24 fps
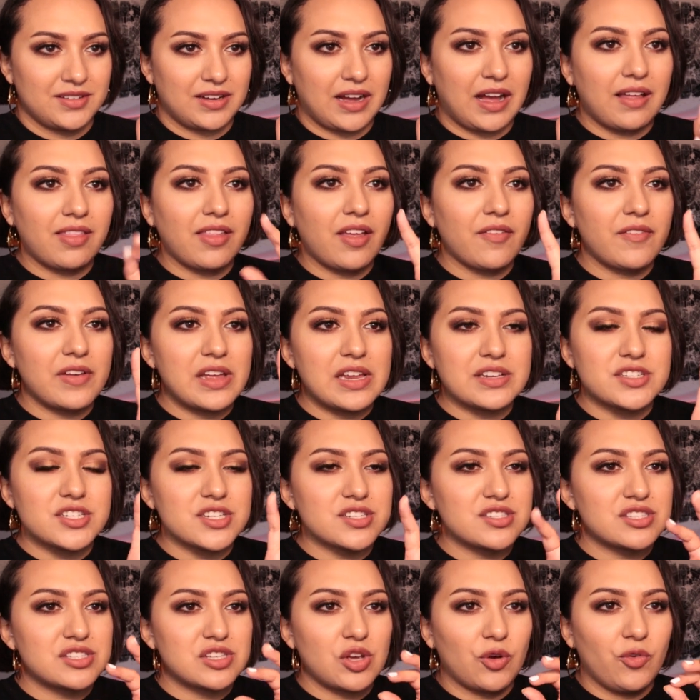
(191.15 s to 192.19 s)
I love it. It's
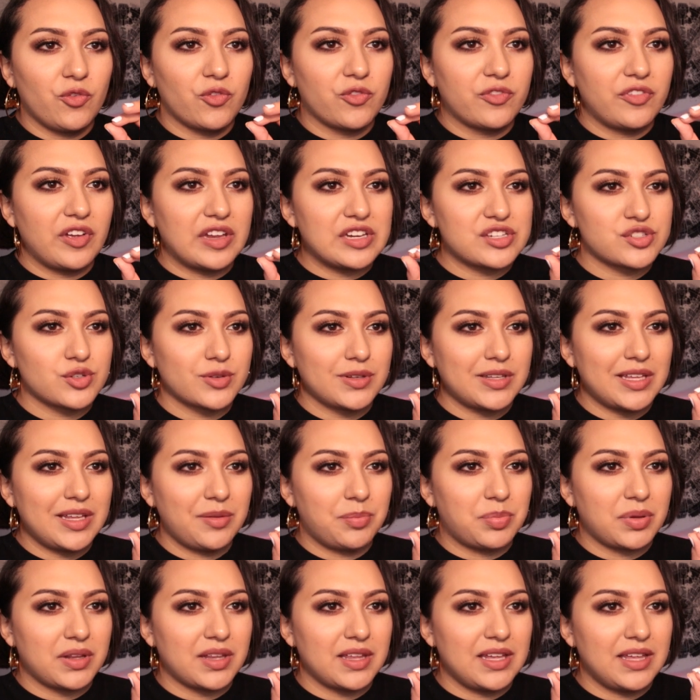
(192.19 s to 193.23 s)
just so visually
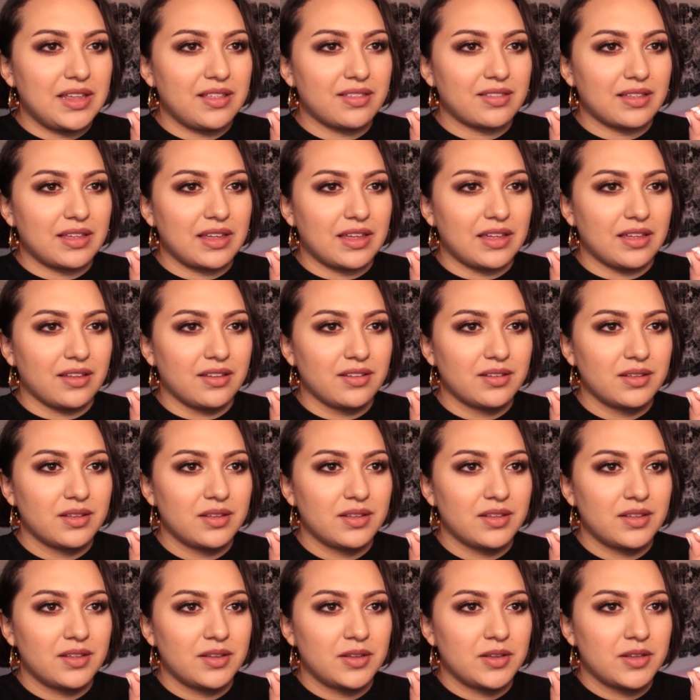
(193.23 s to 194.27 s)
pleasing,
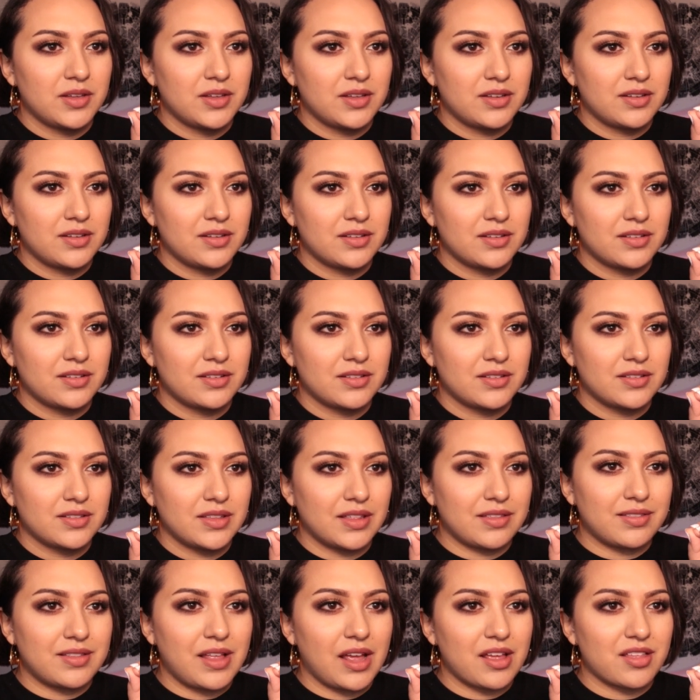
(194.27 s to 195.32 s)

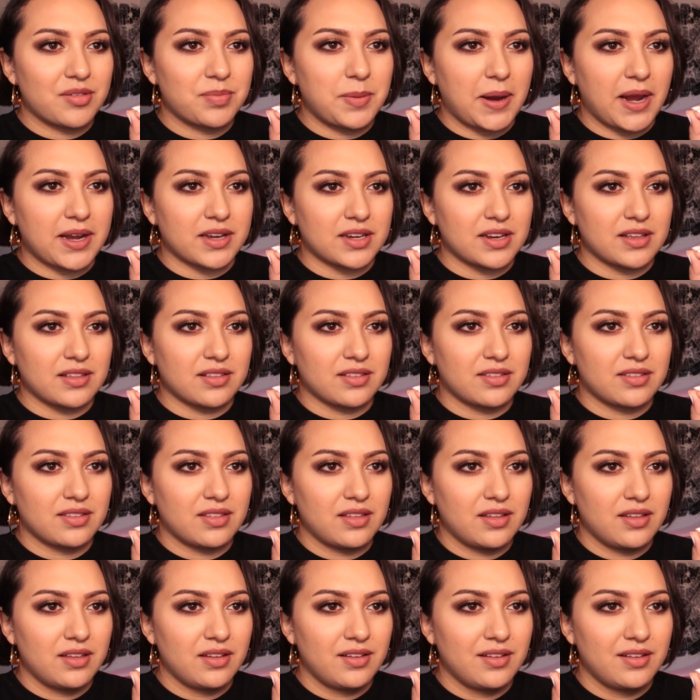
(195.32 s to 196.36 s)
this dance practice.